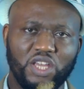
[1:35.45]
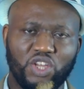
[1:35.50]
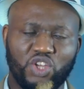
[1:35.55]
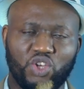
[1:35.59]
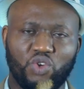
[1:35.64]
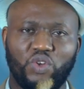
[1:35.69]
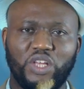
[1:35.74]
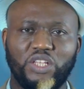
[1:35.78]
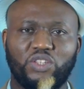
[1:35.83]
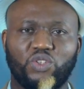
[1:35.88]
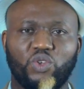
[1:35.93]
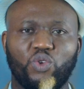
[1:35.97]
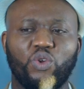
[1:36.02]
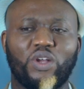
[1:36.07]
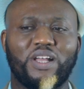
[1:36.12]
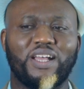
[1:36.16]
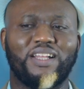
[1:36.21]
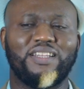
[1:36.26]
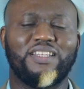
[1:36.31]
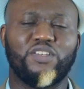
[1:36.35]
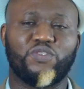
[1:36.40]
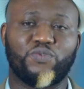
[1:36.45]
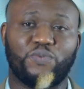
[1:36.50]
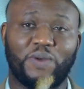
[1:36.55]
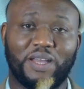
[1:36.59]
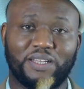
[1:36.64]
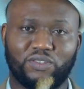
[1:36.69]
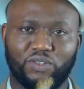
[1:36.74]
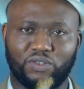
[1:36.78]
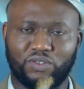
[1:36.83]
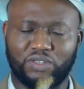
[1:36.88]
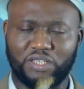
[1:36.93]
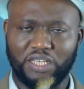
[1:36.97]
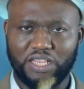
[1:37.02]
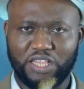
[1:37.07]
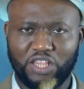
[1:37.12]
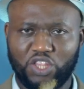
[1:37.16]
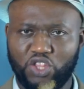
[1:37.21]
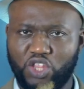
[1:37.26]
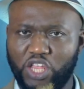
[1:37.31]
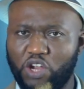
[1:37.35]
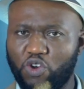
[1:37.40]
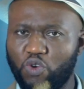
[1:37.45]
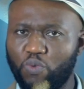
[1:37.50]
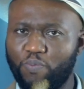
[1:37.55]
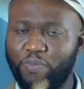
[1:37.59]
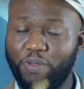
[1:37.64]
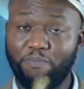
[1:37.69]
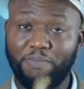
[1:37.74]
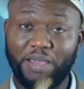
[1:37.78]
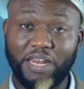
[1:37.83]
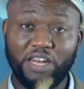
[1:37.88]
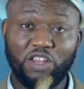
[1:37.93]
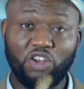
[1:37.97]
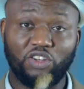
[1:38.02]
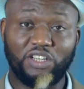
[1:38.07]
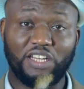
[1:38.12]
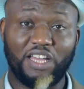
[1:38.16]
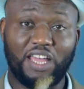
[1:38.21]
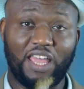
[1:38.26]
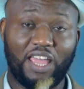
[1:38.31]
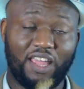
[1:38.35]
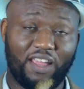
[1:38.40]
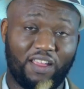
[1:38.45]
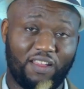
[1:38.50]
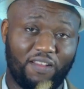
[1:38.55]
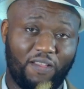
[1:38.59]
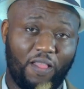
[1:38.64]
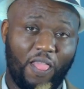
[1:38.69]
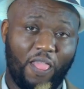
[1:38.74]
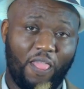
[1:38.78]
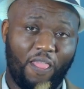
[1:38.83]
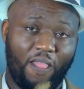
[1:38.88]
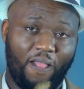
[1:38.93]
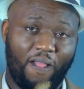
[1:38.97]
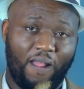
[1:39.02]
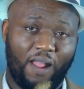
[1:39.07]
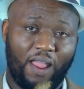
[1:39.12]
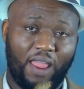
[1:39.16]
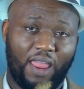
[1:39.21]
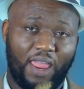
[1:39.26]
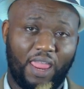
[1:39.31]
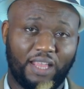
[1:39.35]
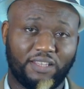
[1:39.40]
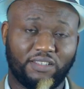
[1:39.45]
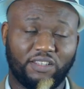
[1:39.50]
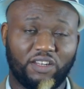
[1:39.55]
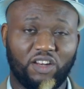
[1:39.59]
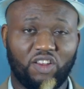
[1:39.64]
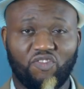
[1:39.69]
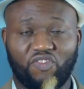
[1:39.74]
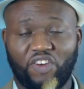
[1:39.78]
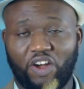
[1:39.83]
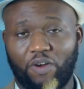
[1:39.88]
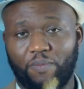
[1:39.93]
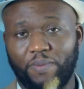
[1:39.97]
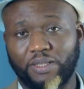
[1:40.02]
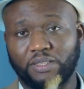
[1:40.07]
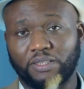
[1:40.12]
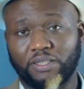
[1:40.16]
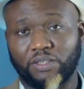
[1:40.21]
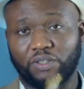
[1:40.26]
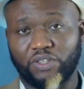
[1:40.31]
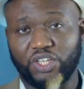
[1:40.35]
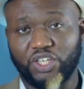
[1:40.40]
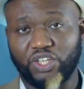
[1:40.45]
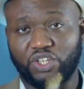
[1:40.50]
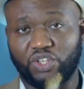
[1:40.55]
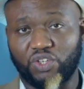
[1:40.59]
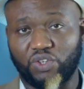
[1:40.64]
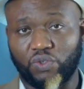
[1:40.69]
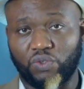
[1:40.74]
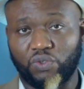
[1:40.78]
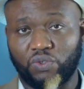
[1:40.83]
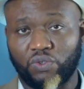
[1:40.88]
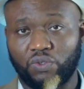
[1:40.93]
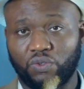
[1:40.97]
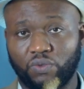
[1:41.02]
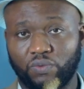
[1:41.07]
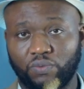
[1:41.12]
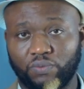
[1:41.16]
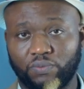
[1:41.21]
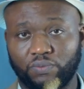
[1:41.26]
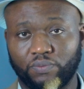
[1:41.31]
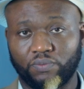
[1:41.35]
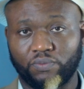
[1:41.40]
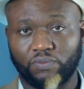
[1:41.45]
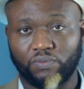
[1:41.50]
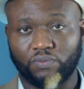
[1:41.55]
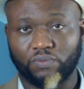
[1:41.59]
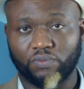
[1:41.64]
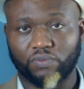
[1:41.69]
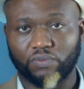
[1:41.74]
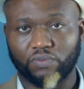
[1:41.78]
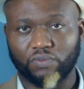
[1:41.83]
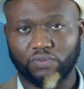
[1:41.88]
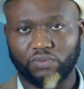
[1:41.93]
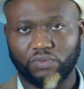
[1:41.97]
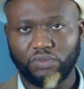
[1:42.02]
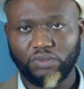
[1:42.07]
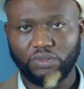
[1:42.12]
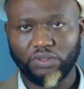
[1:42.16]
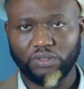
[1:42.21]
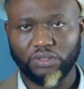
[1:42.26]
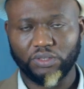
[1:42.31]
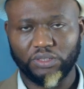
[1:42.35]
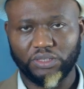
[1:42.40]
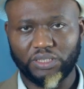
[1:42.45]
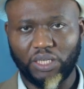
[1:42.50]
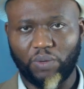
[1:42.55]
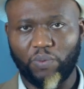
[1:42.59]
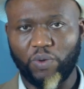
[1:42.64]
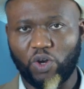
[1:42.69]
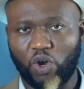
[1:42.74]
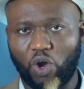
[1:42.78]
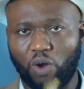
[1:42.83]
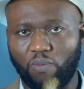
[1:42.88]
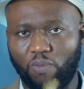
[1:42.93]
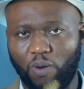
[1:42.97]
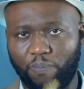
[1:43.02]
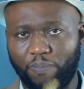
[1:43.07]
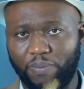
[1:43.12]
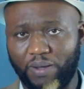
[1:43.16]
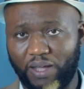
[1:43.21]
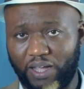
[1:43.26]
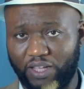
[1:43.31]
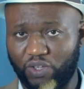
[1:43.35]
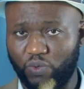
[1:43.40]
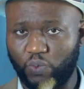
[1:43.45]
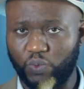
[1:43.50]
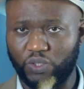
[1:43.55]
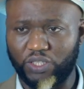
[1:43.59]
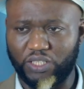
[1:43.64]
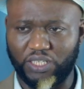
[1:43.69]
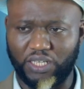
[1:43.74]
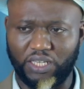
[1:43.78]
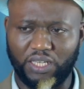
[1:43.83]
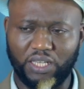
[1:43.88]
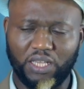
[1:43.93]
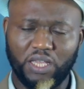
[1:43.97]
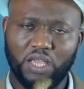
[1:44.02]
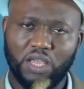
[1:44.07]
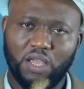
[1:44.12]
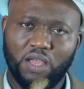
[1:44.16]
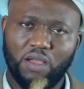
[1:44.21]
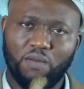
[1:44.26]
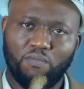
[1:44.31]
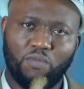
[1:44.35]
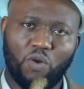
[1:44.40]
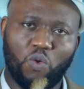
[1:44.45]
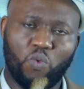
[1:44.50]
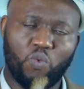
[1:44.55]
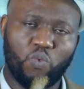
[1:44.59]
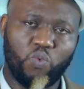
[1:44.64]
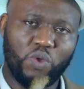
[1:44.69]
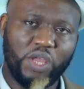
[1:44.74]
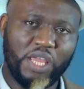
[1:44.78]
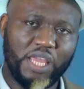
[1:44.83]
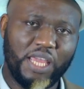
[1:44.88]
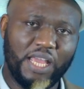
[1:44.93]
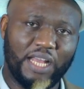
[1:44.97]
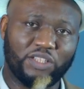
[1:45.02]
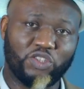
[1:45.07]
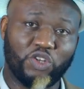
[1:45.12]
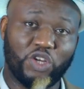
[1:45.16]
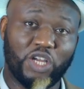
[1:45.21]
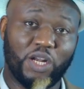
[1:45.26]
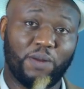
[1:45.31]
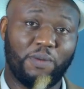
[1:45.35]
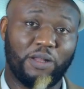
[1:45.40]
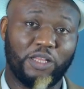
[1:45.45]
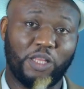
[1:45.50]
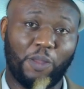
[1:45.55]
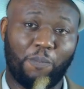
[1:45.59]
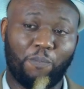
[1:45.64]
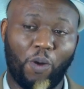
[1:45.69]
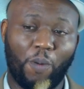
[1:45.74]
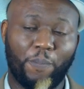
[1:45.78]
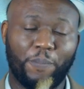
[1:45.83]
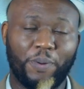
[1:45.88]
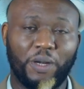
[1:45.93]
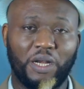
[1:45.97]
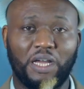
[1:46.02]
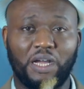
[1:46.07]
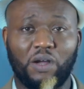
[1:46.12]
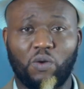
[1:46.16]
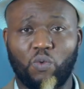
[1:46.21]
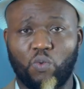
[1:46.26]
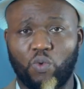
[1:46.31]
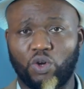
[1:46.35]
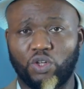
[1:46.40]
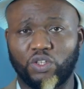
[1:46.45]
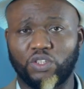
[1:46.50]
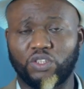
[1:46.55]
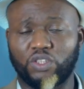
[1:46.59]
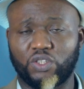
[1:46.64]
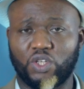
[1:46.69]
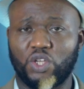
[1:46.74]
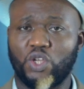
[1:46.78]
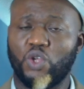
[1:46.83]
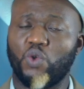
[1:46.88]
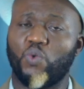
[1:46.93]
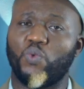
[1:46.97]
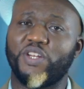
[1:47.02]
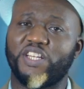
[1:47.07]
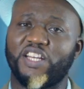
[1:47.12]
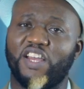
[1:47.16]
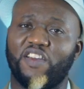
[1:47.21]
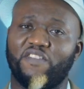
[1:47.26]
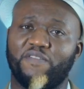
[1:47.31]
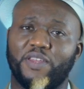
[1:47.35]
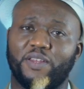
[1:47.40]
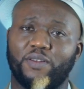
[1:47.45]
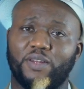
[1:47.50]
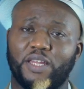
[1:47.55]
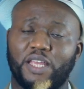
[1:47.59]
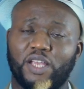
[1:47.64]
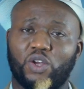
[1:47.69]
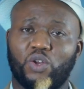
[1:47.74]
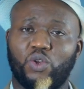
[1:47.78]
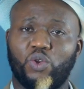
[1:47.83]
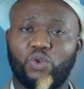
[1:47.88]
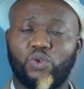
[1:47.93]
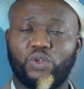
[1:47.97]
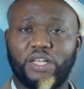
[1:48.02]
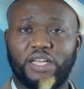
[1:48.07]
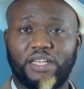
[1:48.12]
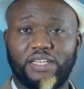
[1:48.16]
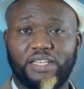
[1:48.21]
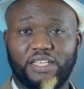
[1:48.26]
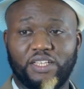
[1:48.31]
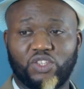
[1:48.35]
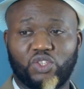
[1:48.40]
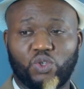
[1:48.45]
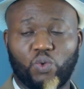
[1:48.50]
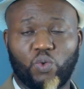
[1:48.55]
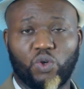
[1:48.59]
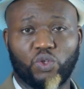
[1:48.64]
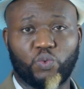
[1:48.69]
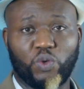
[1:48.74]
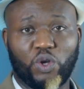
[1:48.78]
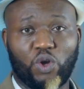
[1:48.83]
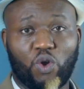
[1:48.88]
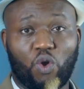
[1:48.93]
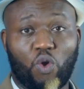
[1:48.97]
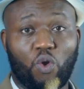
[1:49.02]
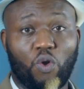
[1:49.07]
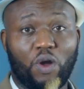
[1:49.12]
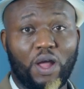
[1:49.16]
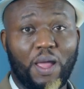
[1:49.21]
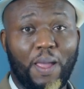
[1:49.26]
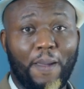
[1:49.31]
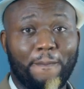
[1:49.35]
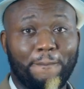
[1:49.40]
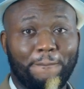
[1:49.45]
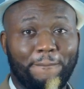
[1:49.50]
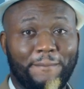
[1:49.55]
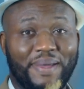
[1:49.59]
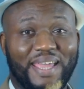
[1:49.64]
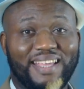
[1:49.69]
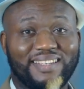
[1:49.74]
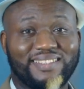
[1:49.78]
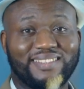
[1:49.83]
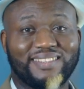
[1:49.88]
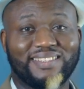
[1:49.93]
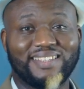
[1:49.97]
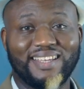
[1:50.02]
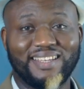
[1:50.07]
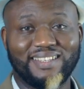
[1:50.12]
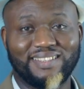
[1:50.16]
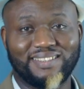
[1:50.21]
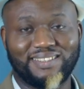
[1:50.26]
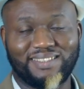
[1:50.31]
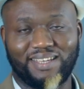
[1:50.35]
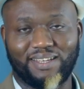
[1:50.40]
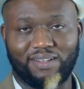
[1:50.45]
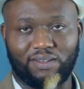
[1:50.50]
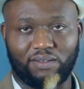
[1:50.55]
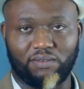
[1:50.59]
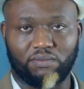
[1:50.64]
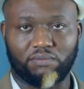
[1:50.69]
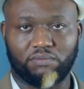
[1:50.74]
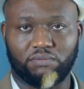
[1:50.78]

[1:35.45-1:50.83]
You need to look at these factors. There could be many other external environmental issues that will come up and you will see, but we are talking about the popular ones which have been included into what we call PESTEL.